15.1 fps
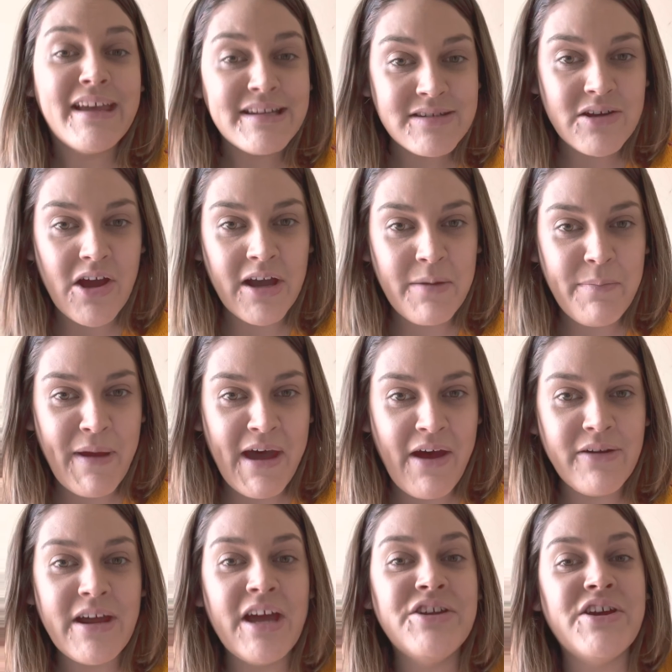talk
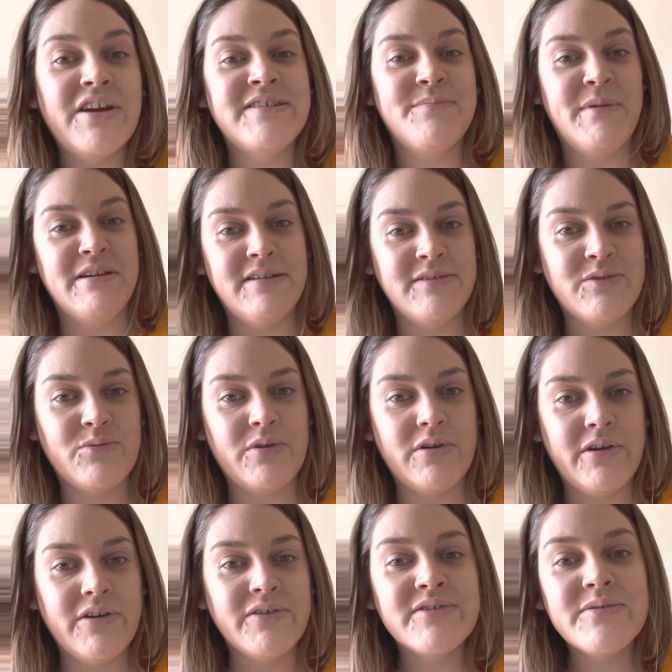about adjustment
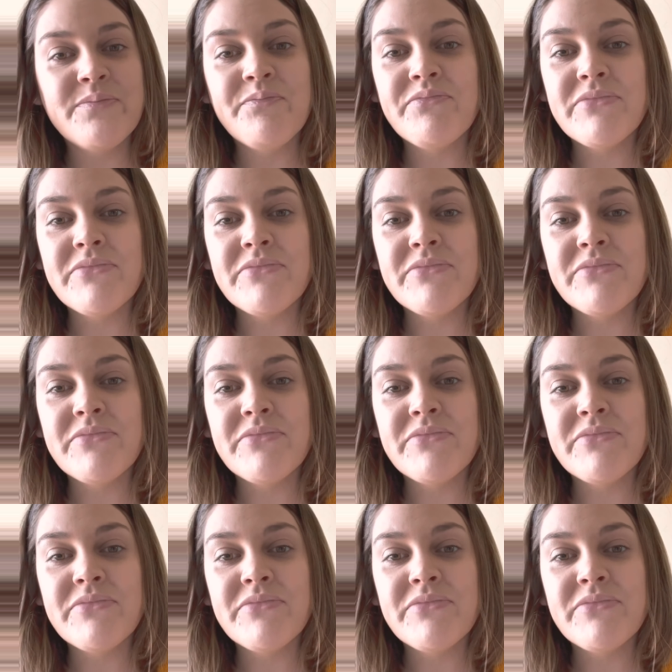disorders.